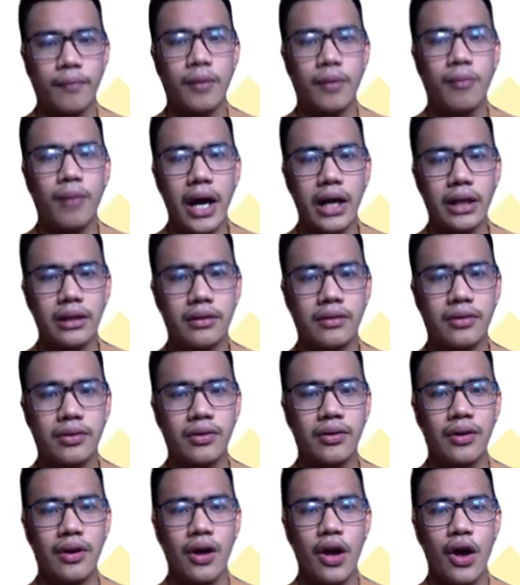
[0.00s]
But
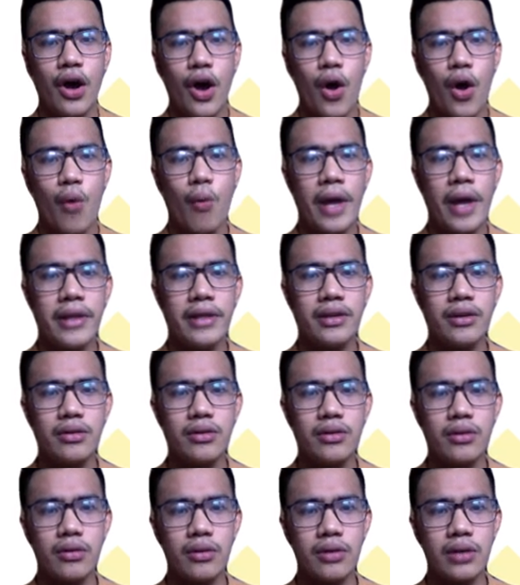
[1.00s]
when you
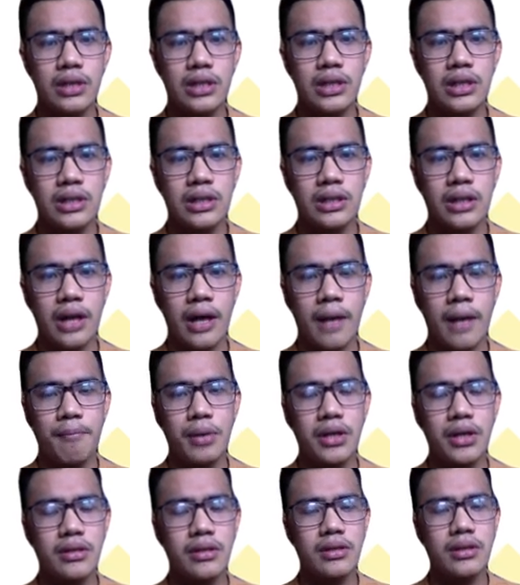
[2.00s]
use
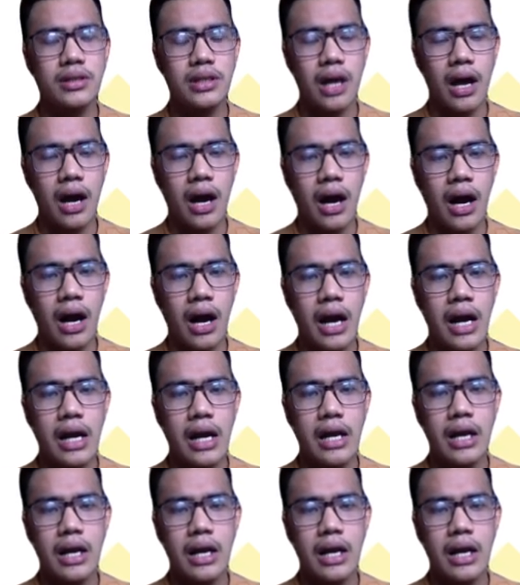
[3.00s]
Pearson's R,